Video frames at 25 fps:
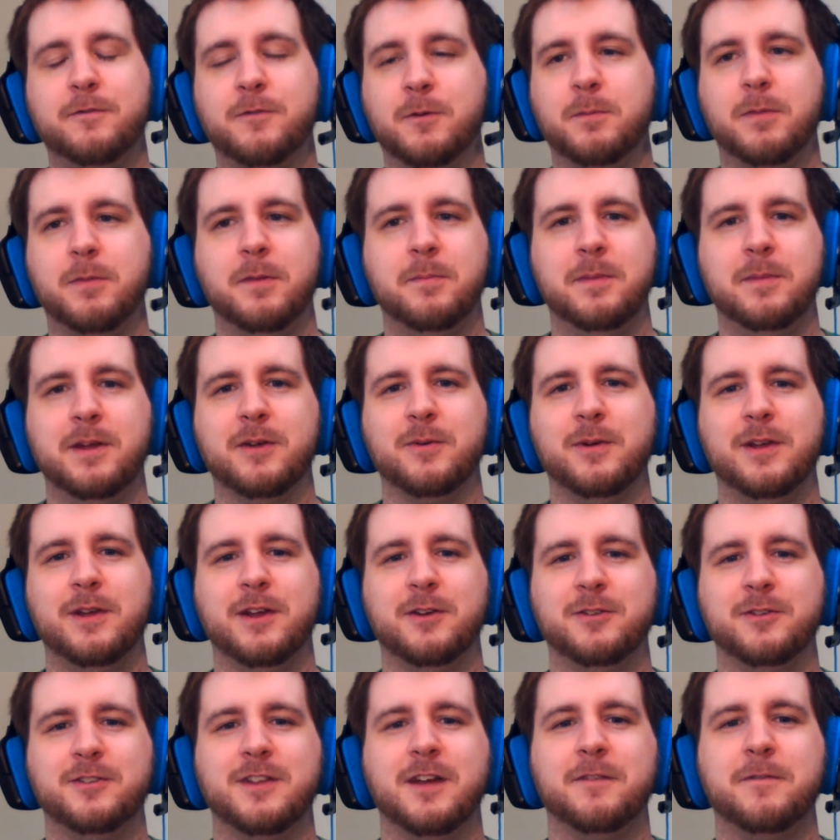the
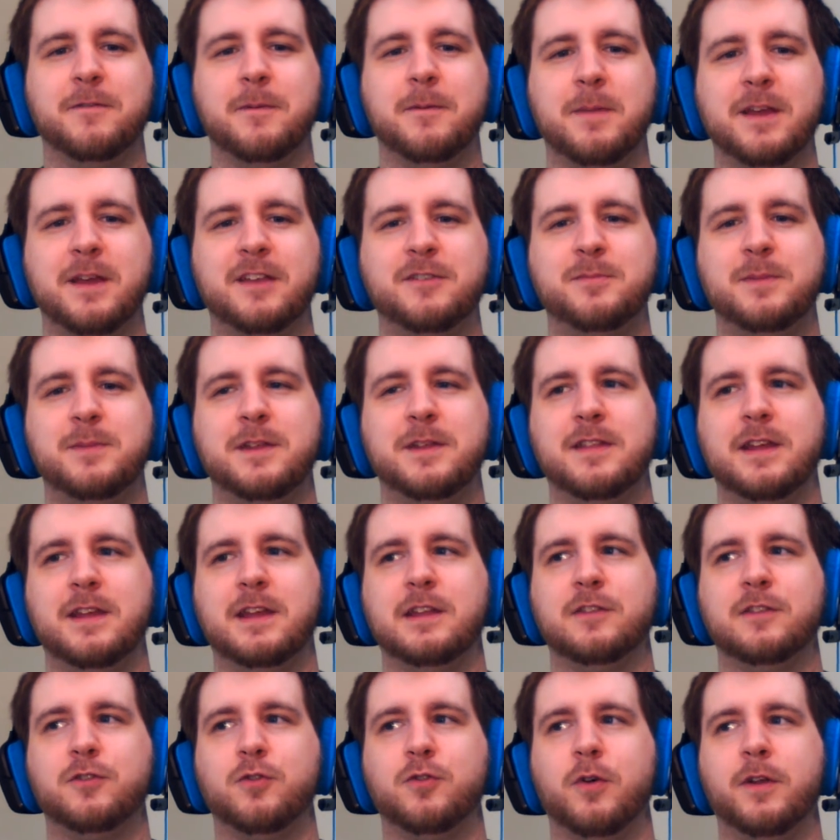Mirio stuff, it makes me think
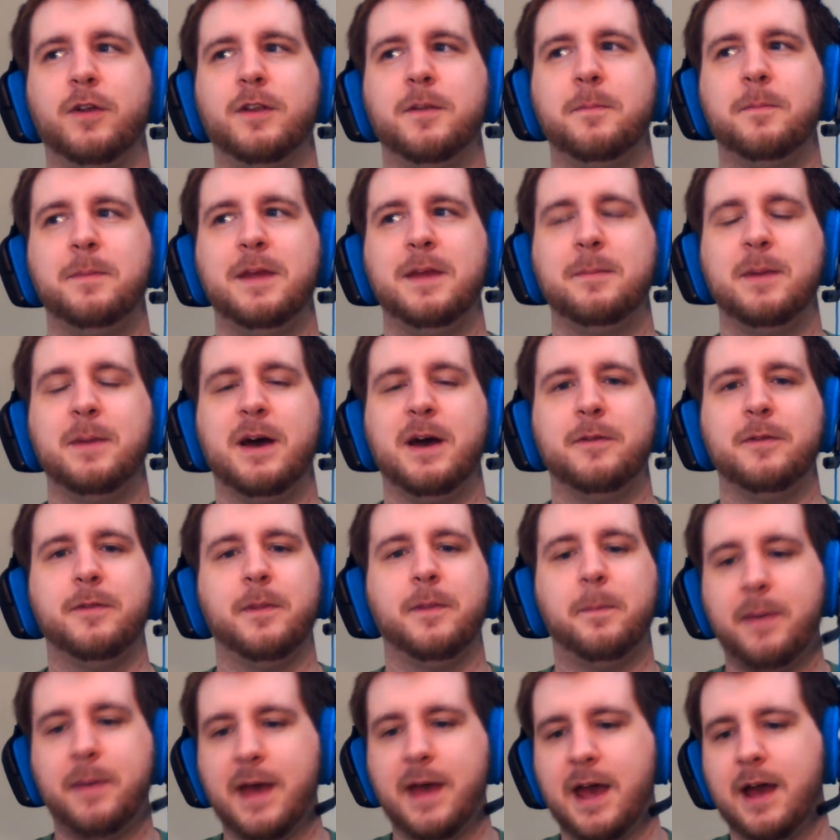it's going to be about the
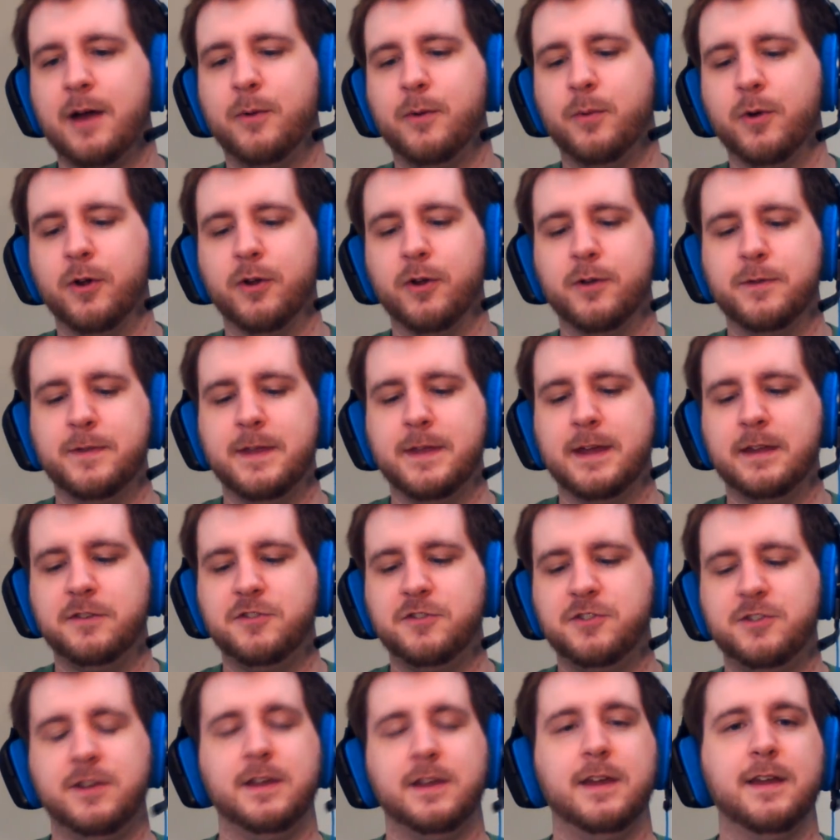power that
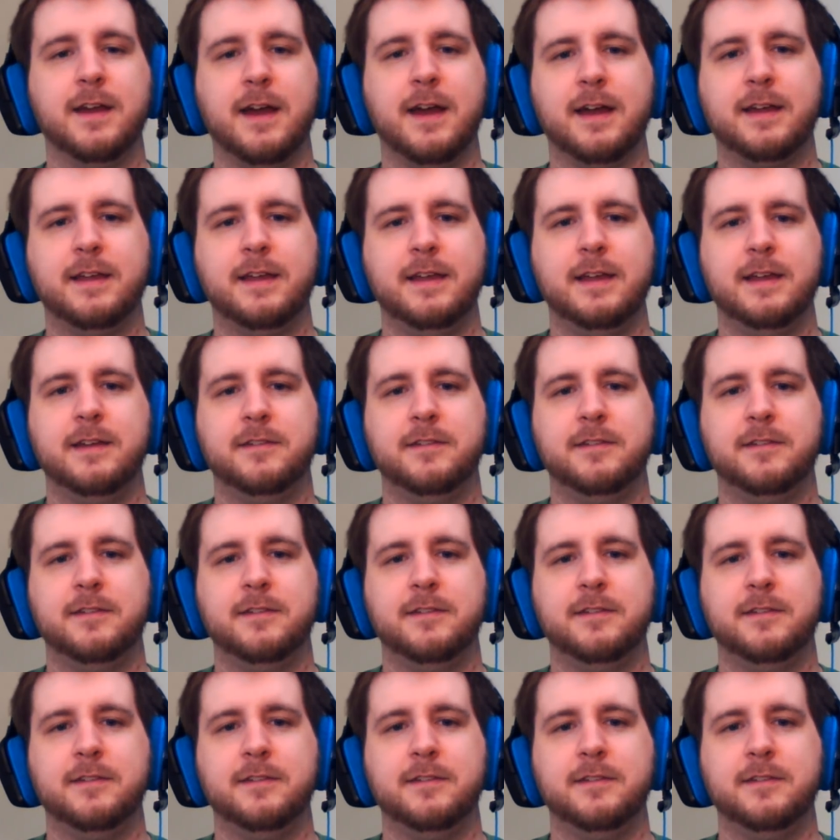Shigaraki